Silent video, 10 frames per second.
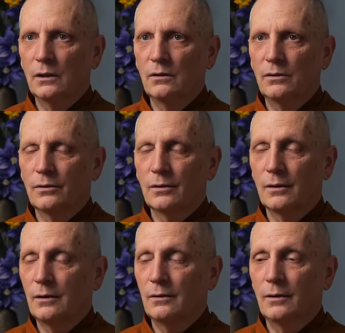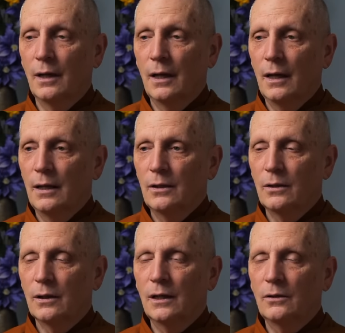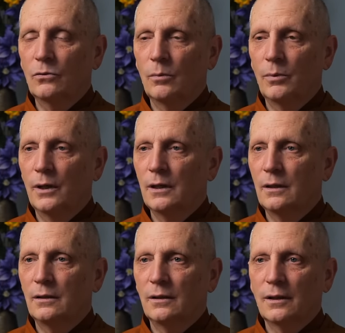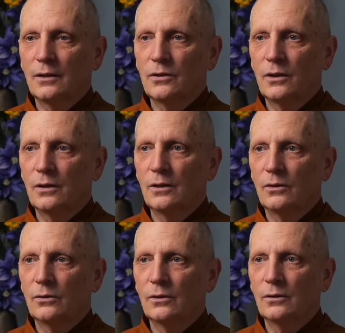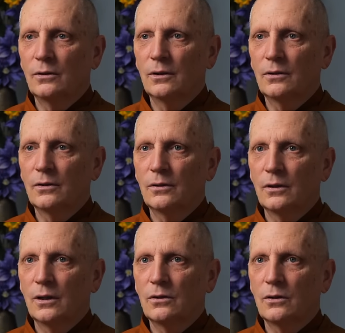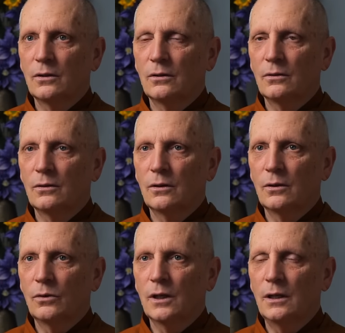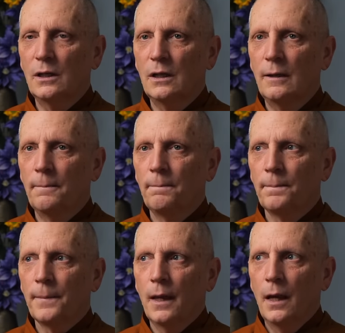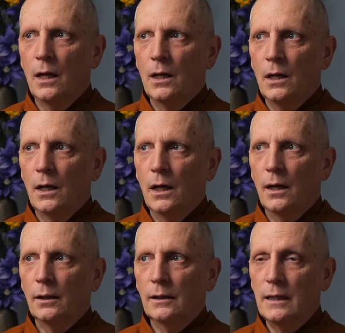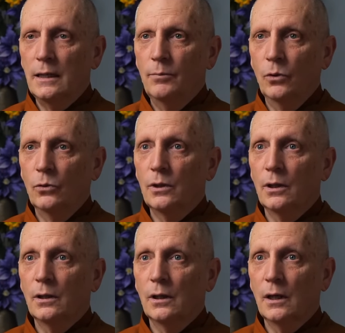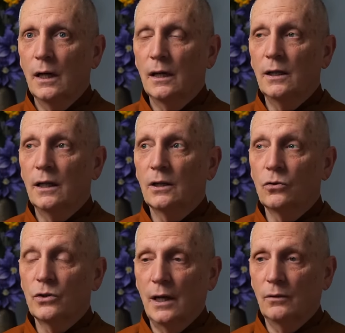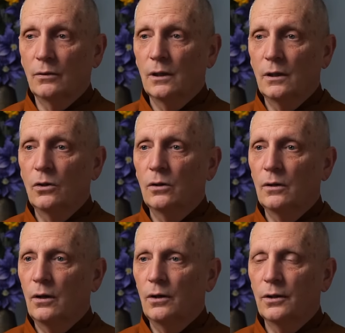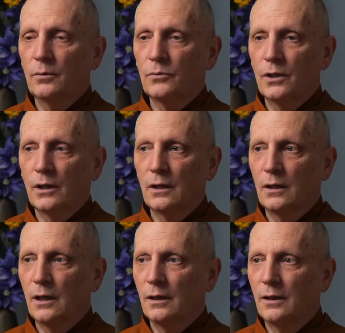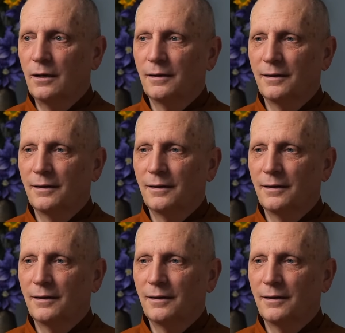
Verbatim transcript: You just you you get into a body, and that's it. You know, it's it's a, rickety, uh, leaky boat, and then it goes down. It all all of them sink in the end.